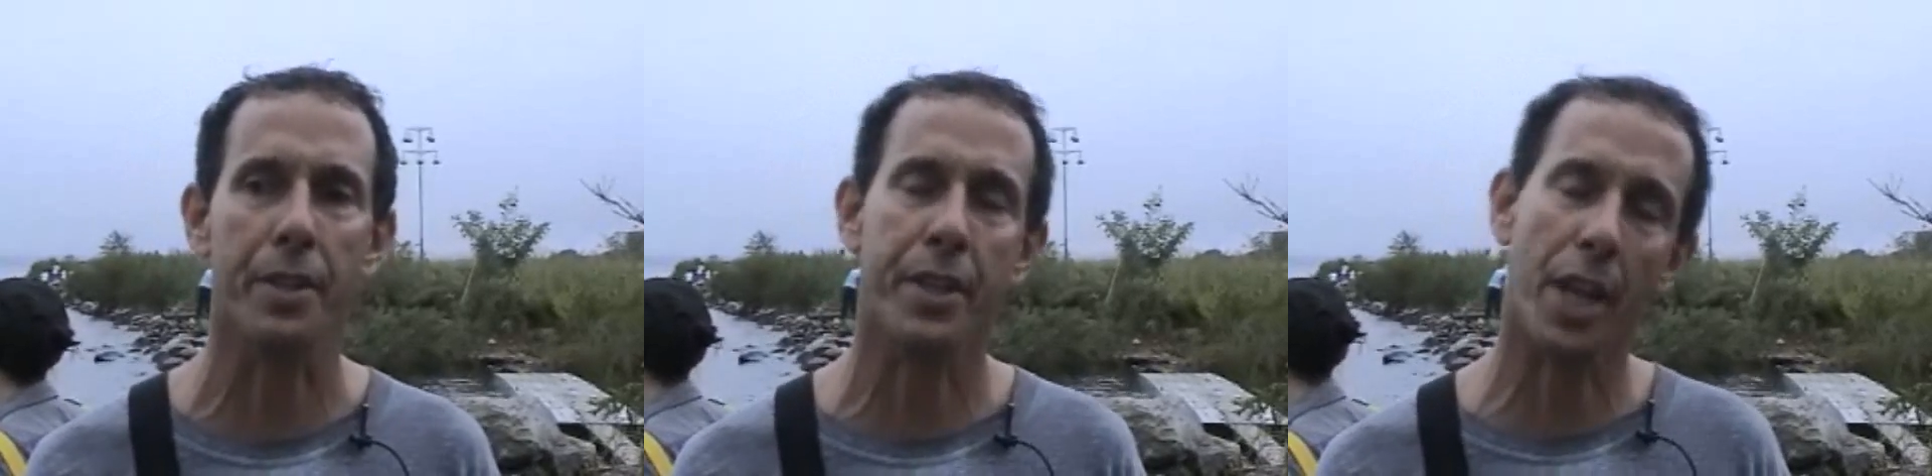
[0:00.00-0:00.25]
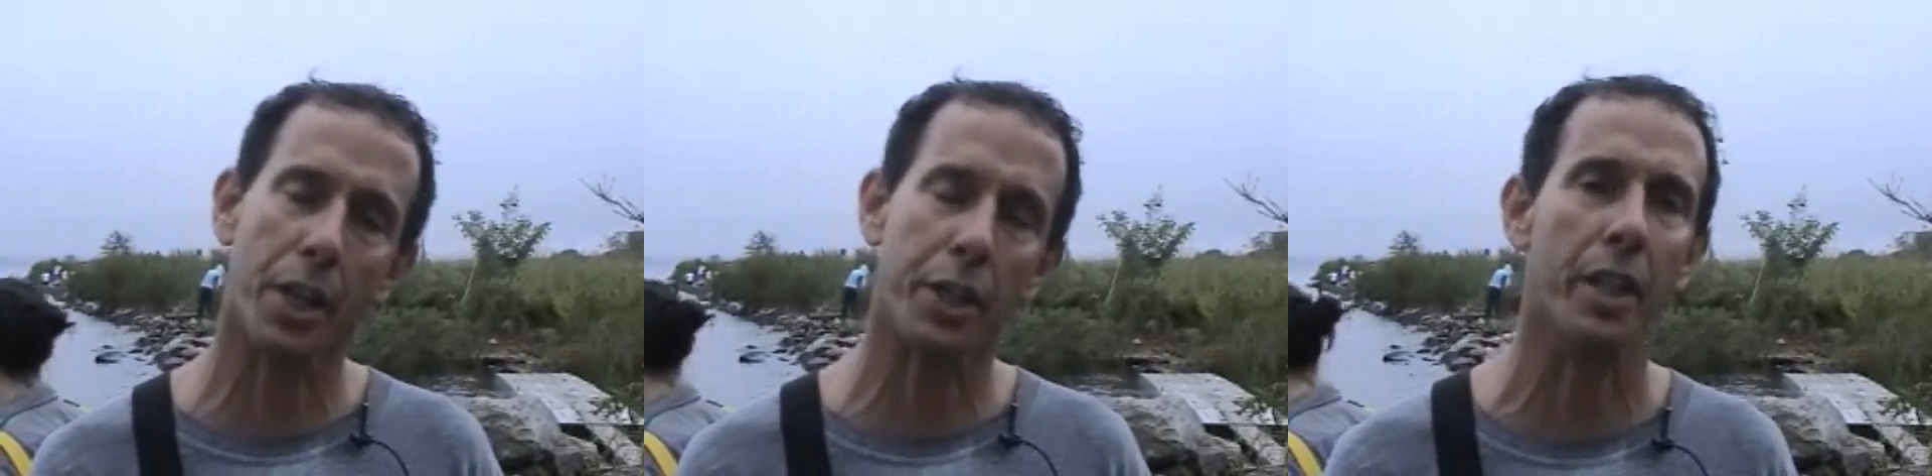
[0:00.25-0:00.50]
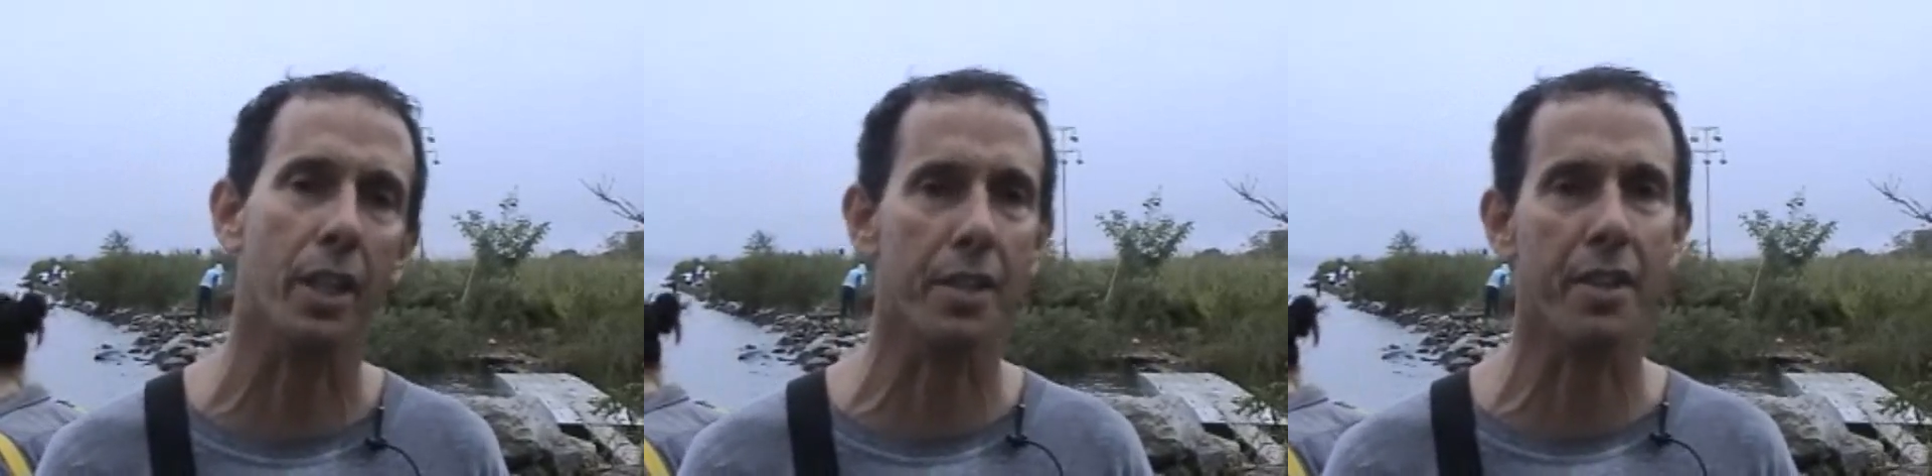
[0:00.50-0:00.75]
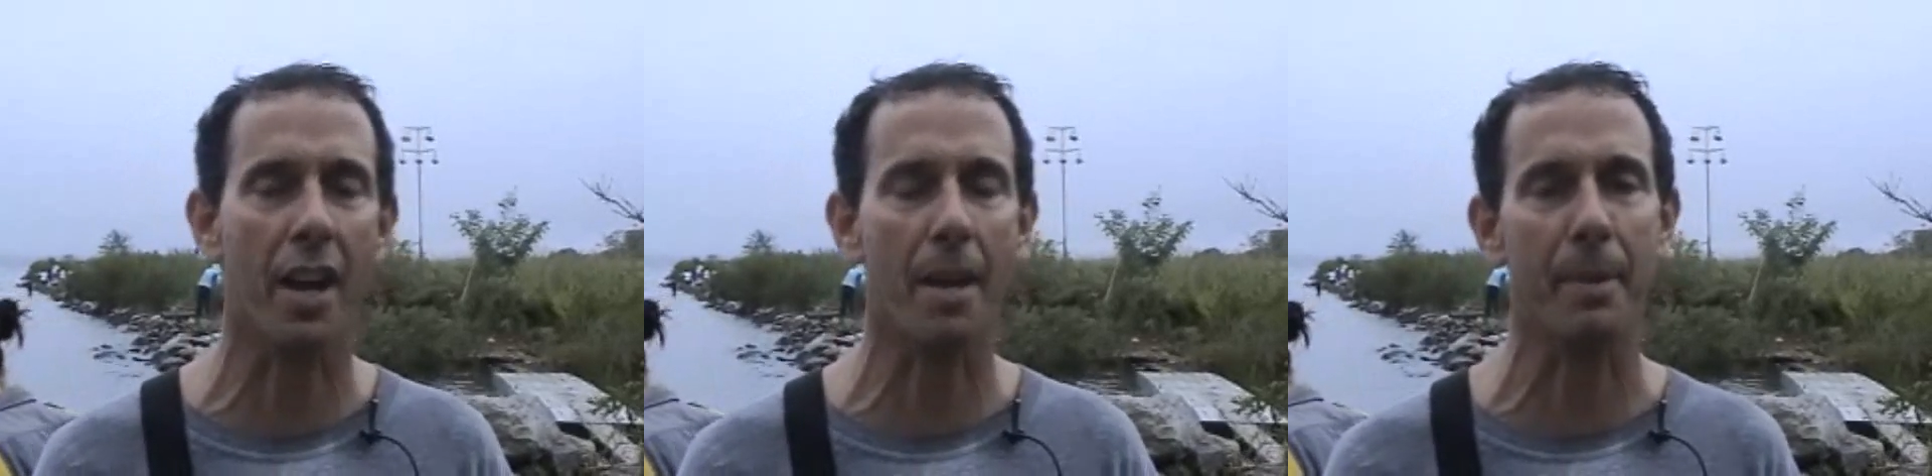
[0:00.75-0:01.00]
So it's actually a
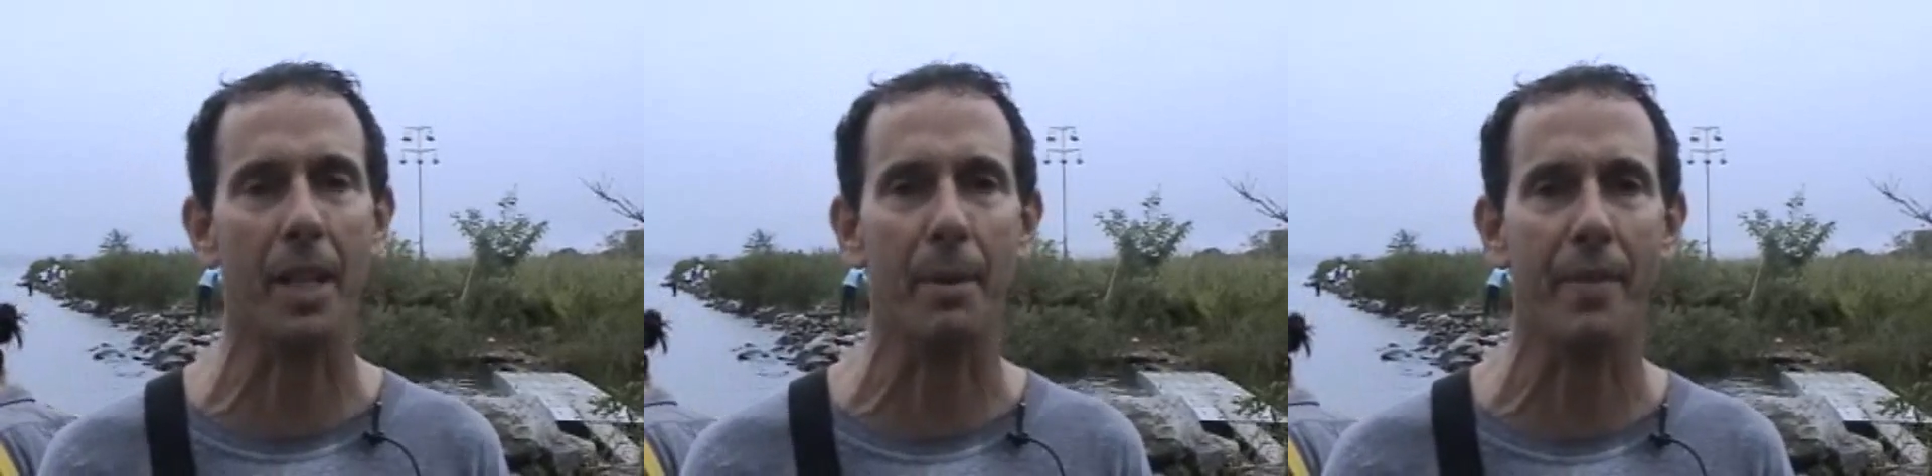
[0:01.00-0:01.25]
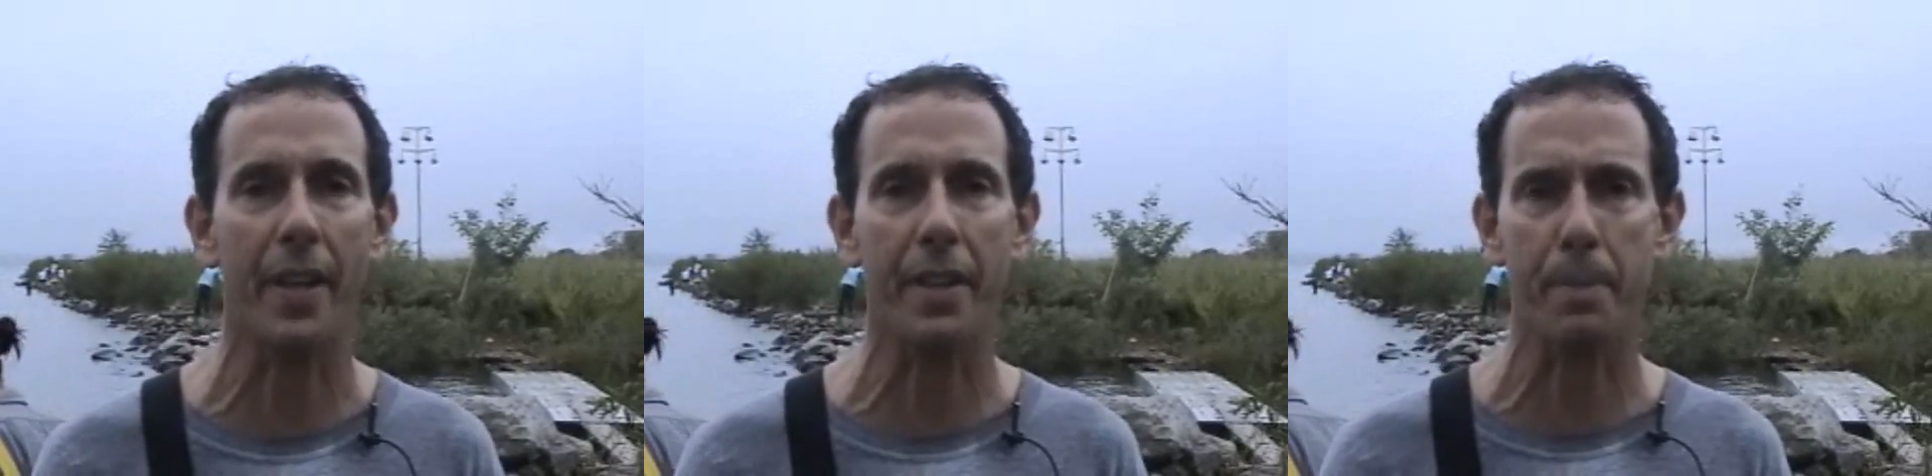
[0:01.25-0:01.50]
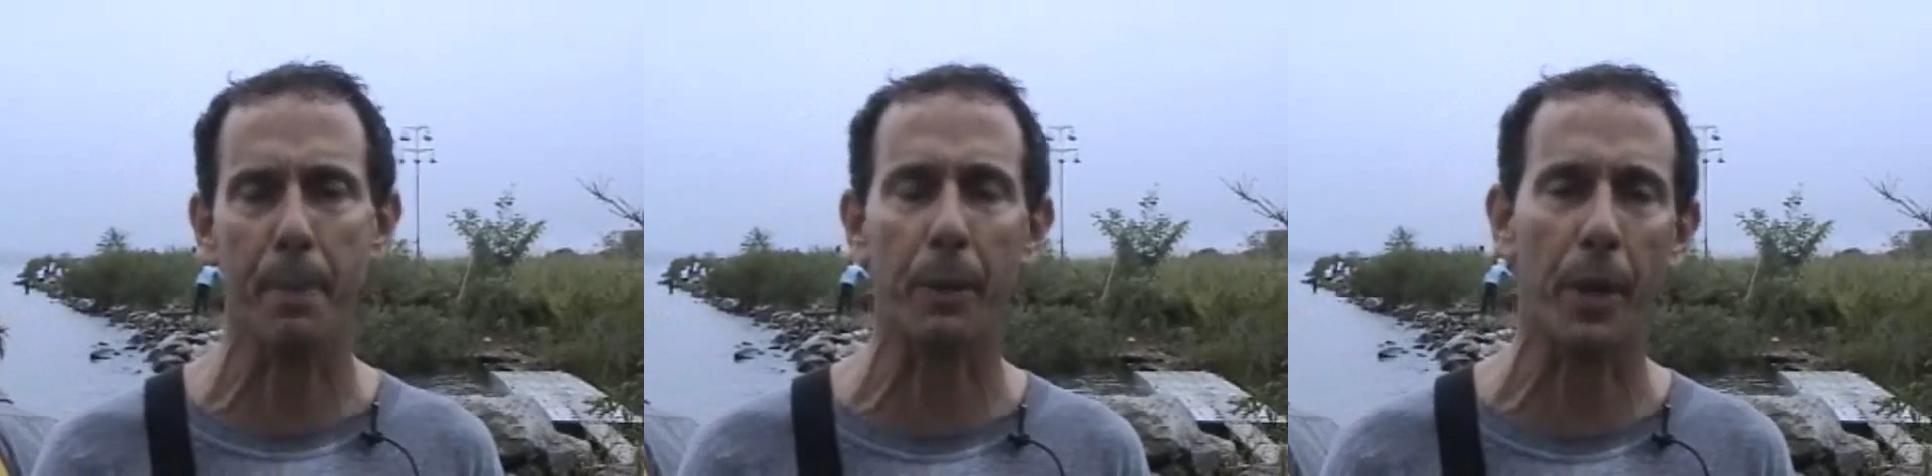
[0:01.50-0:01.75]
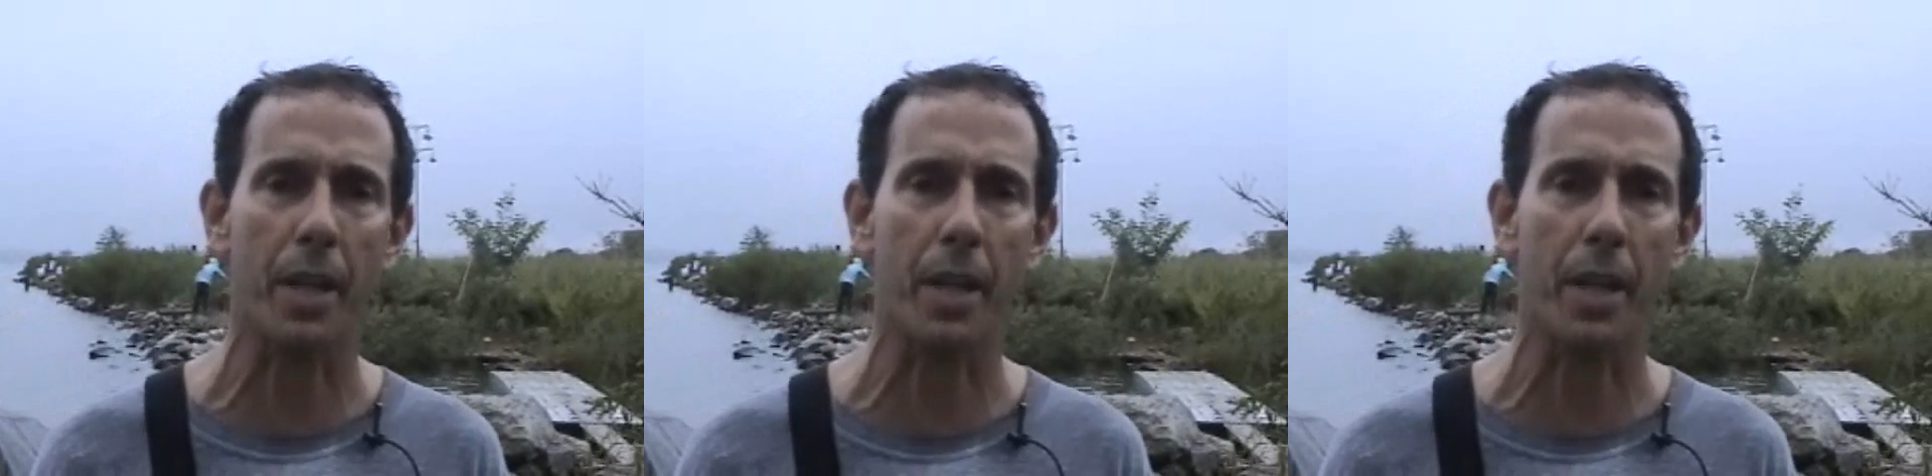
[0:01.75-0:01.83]
good timing that we've had this big